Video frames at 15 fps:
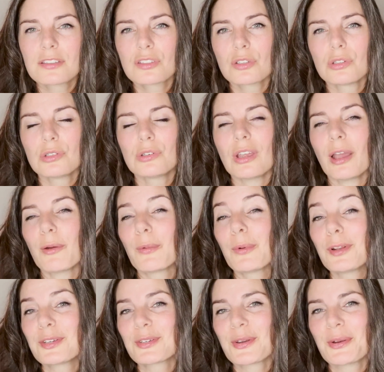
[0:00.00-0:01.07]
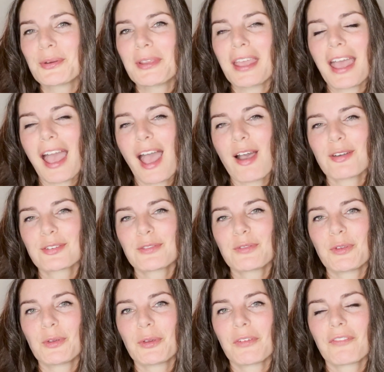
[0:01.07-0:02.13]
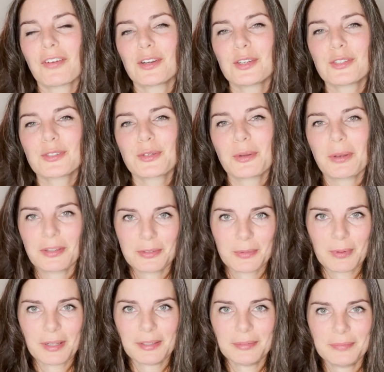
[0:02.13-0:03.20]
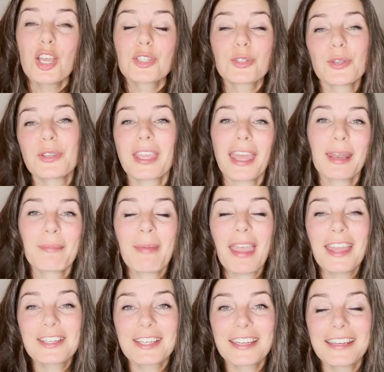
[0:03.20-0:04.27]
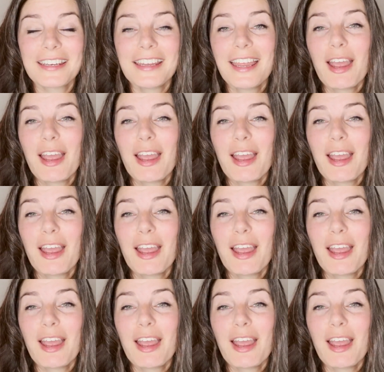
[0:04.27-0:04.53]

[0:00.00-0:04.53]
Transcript: So I will show you a house viewing very soon as well. So you can imagine